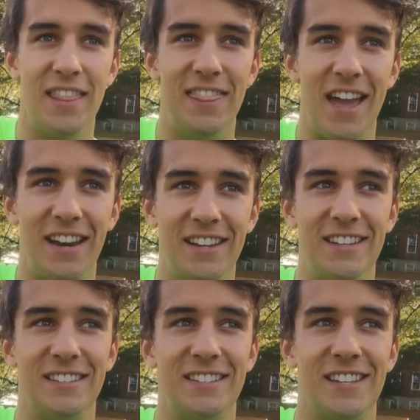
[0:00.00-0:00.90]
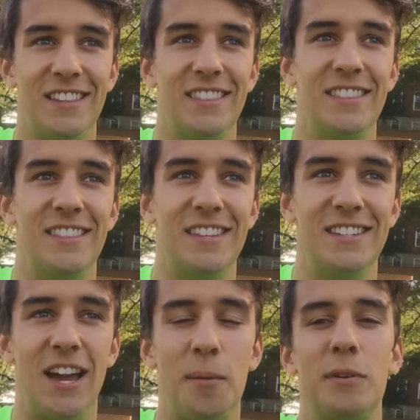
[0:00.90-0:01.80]
and that is
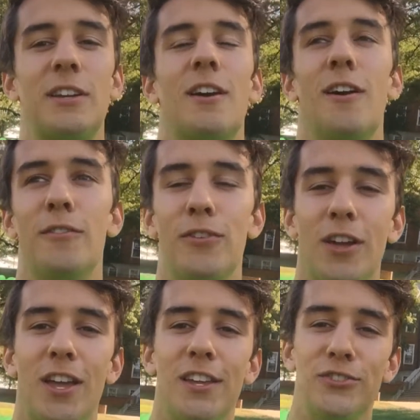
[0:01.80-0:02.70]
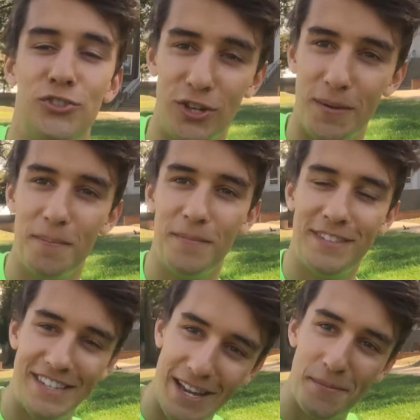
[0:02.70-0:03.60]
the topic of
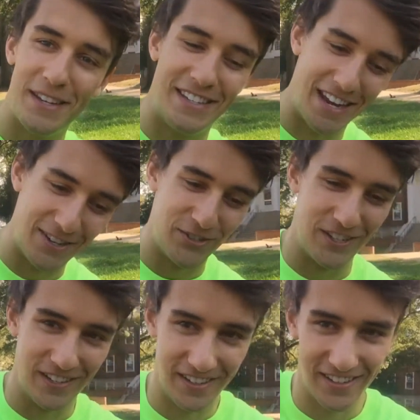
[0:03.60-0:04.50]
gymtimidation.